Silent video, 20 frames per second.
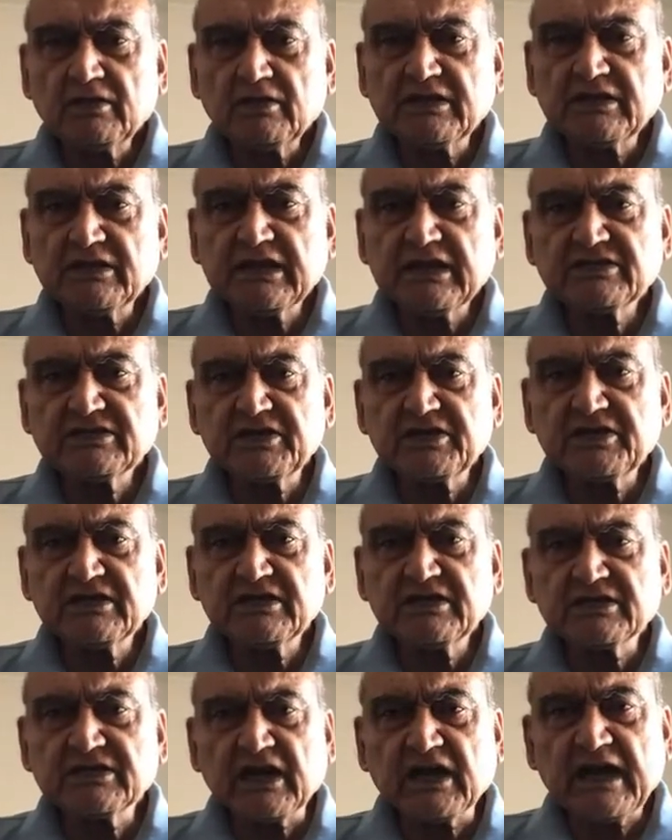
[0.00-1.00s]
They just
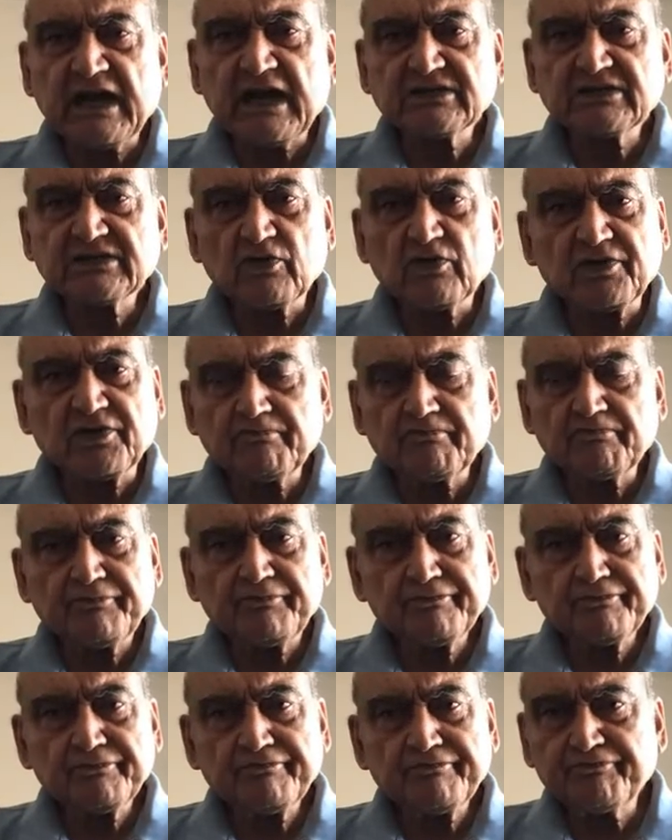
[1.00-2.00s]
see his caste or
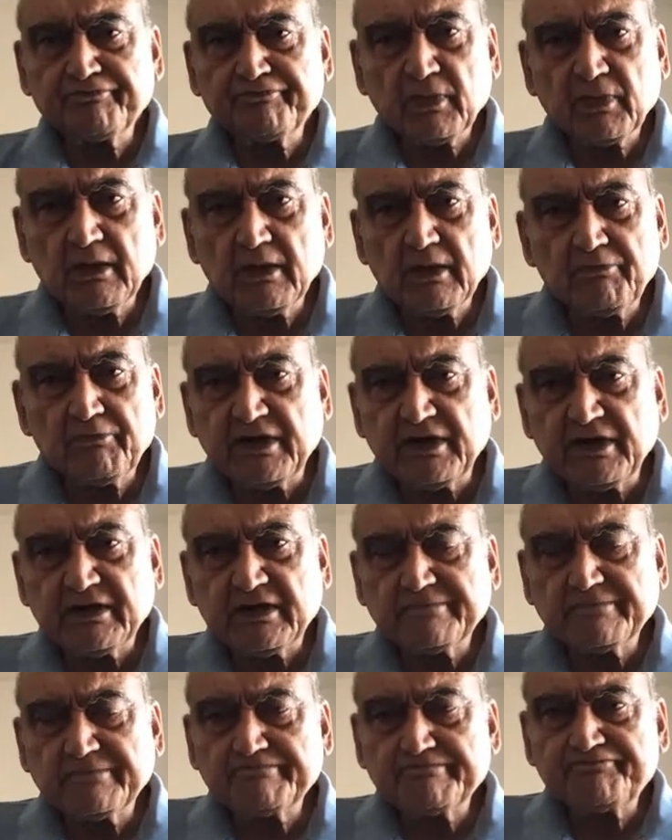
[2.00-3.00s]

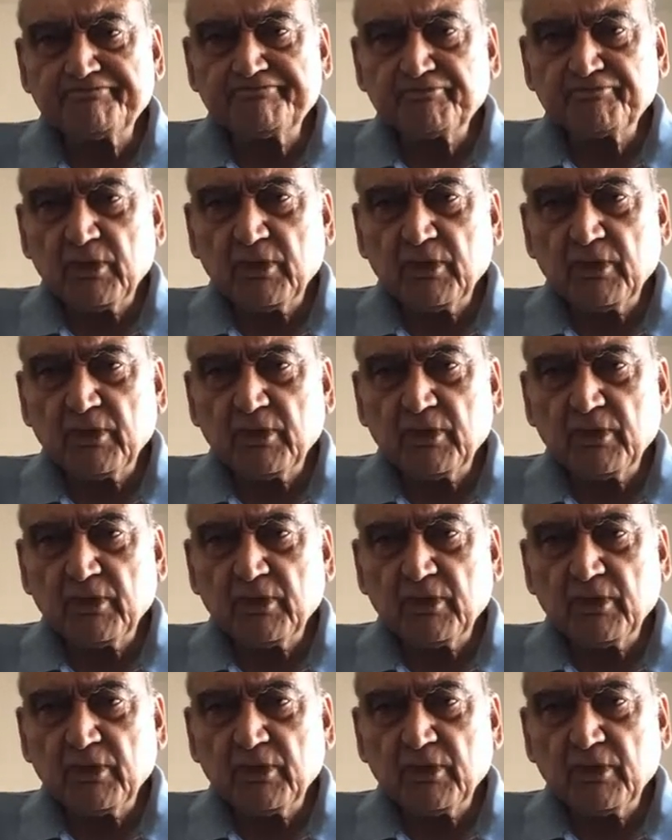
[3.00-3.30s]
religion,